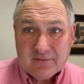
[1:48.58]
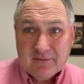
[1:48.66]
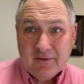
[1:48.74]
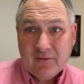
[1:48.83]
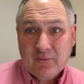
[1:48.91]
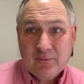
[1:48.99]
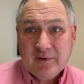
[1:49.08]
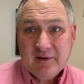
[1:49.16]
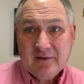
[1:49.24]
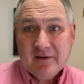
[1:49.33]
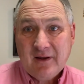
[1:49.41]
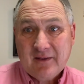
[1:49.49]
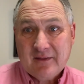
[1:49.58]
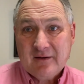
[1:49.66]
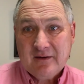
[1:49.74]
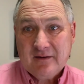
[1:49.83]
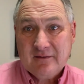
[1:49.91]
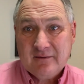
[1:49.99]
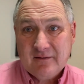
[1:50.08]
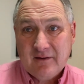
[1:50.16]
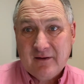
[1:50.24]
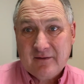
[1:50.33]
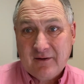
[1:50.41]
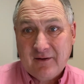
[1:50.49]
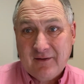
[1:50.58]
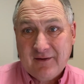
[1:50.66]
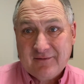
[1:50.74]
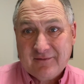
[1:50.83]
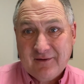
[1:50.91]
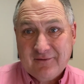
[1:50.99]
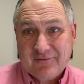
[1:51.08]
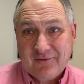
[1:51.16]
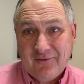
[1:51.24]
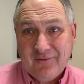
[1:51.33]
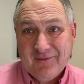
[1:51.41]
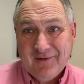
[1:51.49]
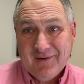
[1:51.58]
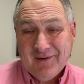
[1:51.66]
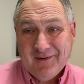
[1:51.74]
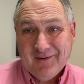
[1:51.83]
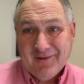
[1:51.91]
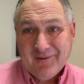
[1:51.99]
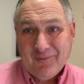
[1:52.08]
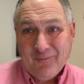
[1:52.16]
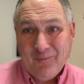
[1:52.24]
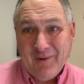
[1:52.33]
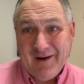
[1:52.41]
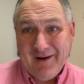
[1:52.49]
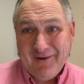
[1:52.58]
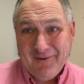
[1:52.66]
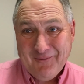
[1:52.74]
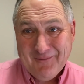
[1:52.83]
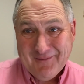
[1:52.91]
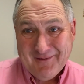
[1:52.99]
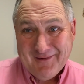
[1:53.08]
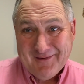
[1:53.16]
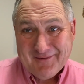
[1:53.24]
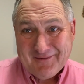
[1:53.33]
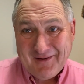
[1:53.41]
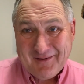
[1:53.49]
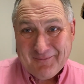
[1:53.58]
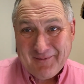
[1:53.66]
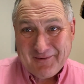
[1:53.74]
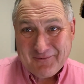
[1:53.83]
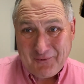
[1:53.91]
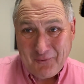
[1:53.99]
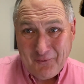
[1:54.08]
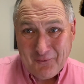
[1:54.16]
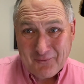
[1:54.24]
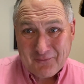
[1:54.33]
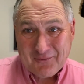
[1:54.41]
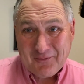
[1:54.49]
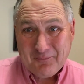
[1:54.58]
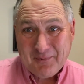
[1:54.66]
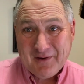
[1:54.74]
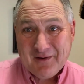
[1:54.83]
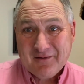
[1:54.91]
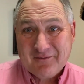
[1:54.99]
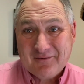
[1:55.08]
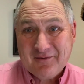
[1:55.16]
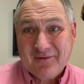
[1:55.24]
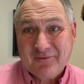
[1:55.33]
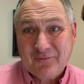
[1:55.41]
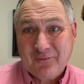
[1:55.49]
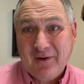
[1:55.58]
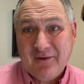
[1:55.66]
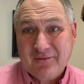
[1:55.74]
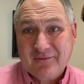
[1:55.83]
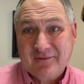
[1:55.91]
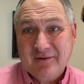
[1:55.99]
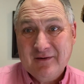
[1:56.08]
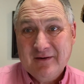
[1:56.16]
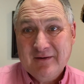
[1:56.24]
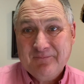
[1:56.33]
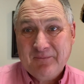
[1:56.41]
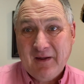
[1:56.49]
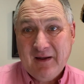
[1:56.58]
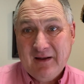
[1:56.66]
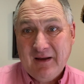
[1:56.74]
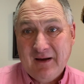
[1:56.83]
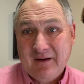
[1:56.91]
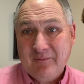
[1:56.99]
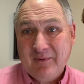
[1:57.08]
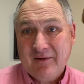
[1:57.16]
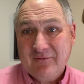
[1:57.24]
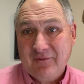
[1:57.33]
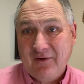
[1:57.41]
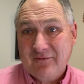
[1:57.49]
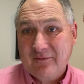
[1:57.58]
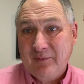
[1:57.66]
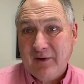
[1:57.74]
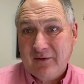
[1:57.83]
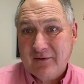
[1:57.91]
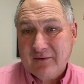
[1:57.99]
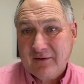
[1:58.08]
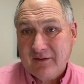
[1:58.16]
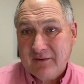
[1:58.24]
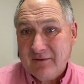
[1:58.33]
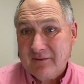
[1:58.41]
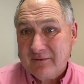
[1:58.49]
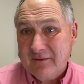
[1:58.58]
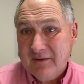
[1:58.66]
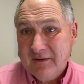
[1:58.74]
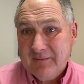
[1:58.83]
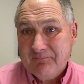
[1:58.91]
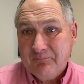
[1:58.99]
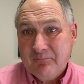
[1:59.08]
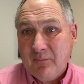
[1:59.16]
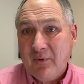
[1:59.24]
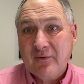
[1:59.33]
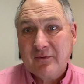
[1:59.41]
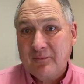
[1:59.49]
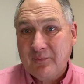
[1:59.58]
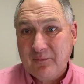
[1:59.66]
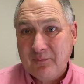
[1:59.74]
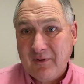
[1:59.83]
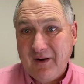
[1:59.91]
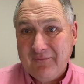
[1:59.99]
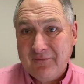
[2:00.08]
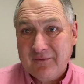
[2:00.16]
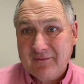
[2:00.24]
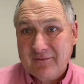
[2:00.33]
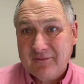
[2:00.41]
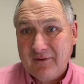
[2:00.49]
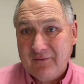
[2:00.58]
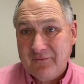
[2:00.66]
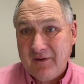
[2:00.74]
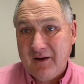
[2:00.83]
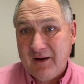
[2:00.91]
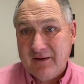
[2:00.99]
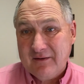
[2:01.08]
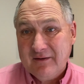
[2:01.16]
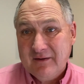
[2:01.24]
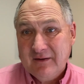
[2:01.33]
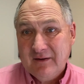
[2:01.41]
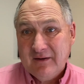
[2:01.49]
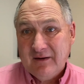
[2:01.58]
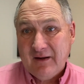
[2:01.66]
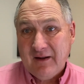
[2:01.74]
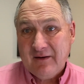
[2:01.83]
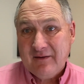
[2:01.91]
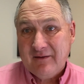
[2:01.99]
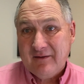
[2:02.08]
there will be nothing until I say so. Wow. Talk about total dependency and trust. Ahab and Jezebel had killed multiple prophets of God. And